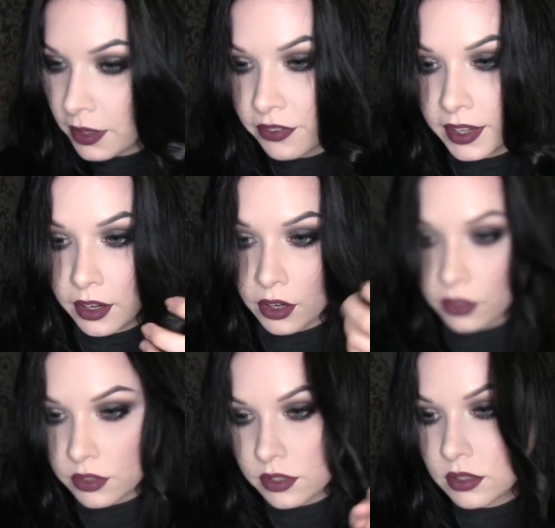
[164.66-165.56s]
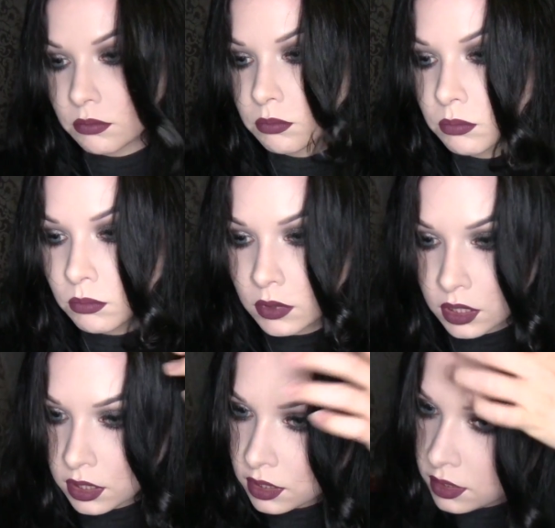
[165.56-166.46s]
my fingers,
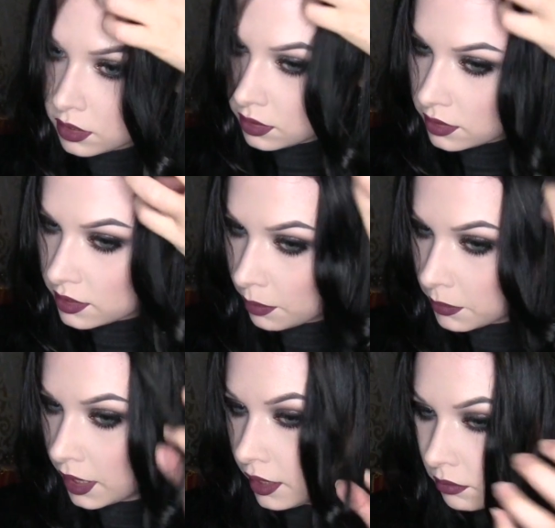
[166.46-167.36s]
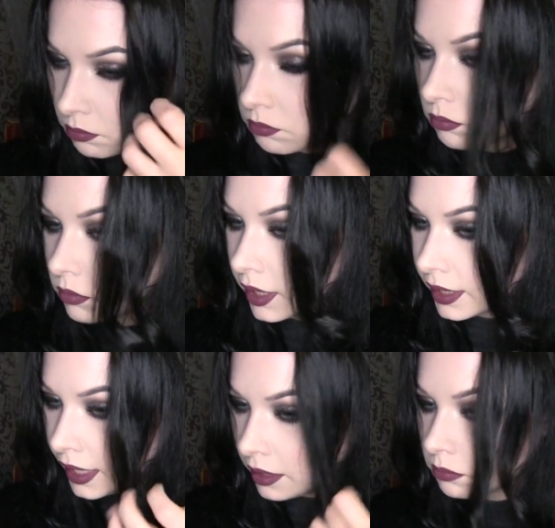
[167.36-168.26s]
something
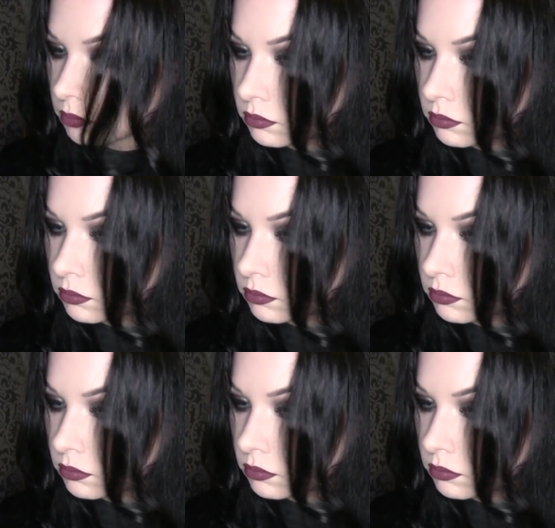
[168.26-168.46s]
like that.